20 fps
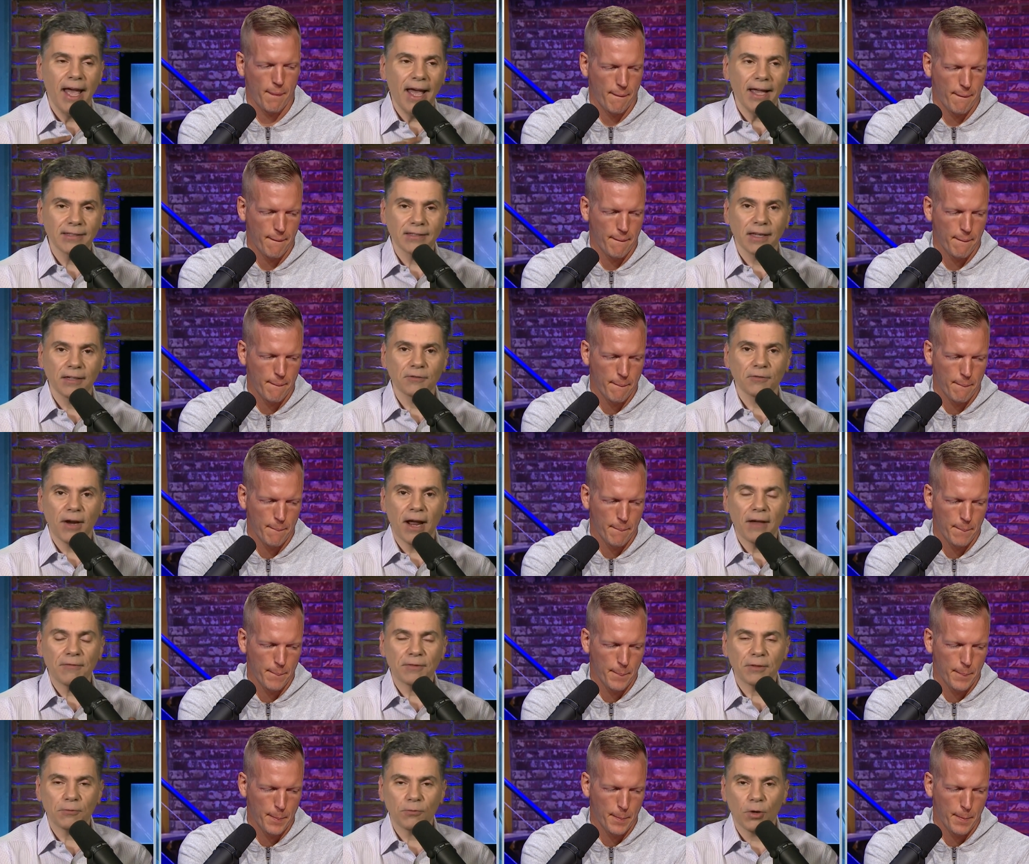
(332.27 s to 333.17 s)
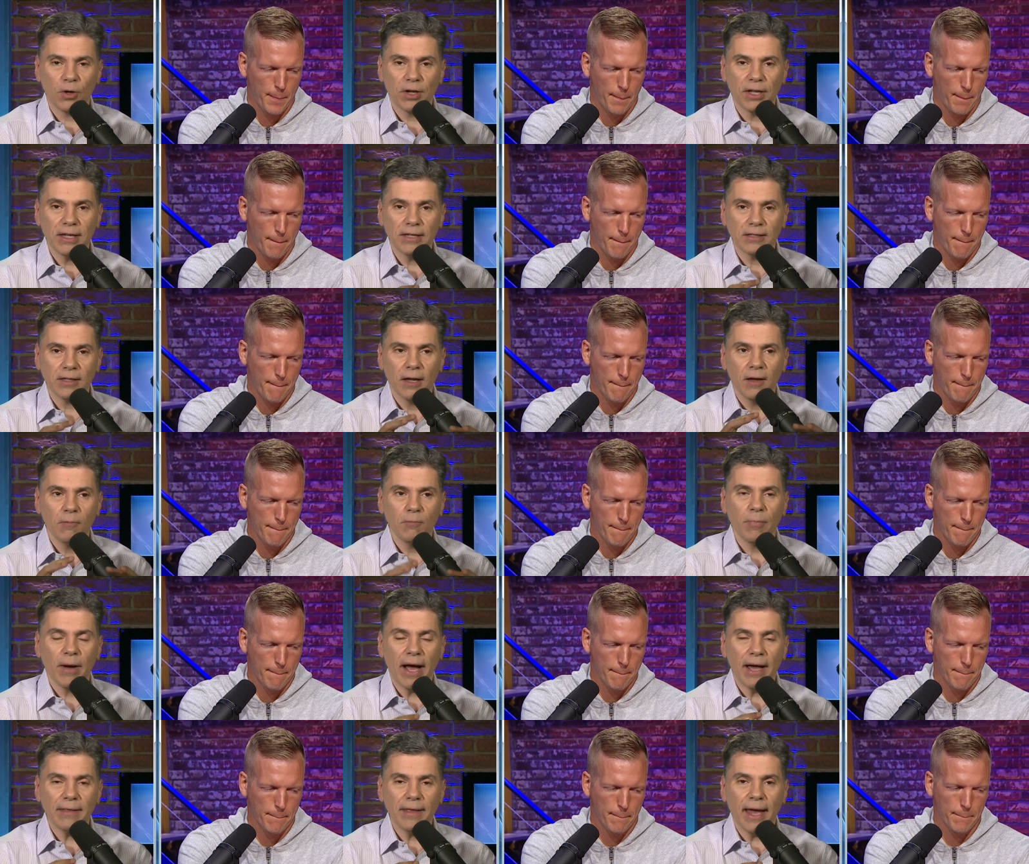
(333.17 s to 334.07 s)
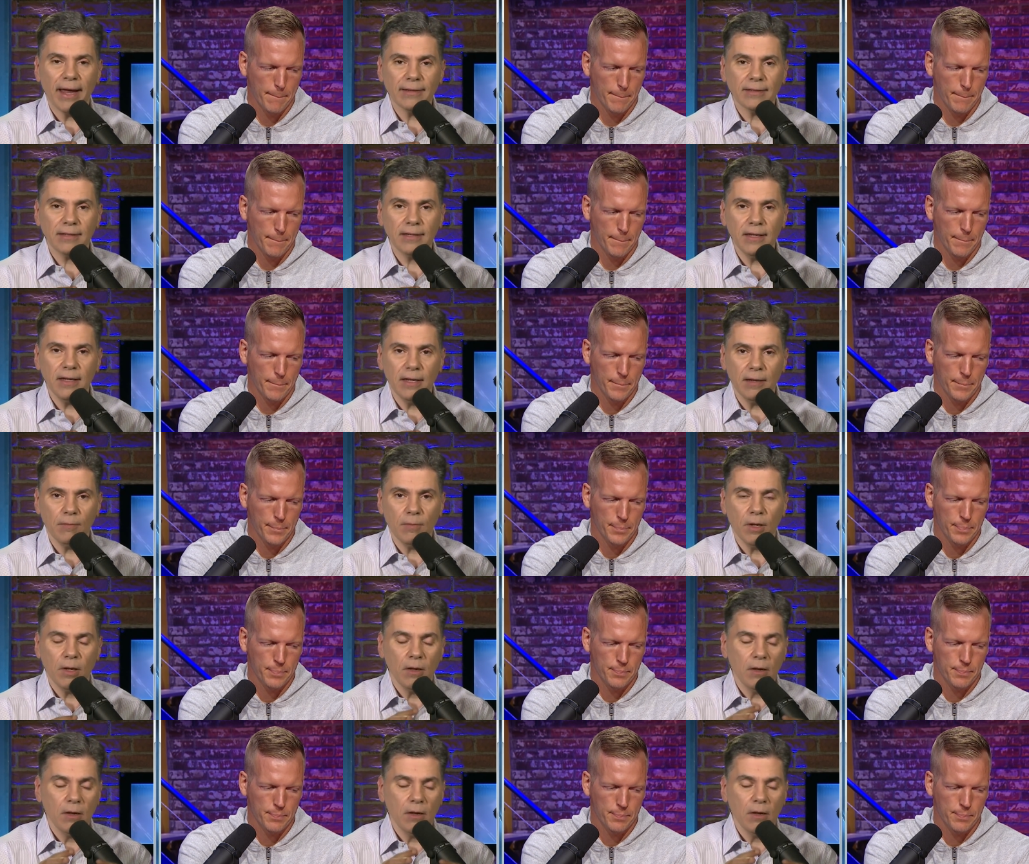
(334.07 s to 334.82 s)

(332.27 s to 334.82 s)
Speaker 1: as undrafted rookies by that team.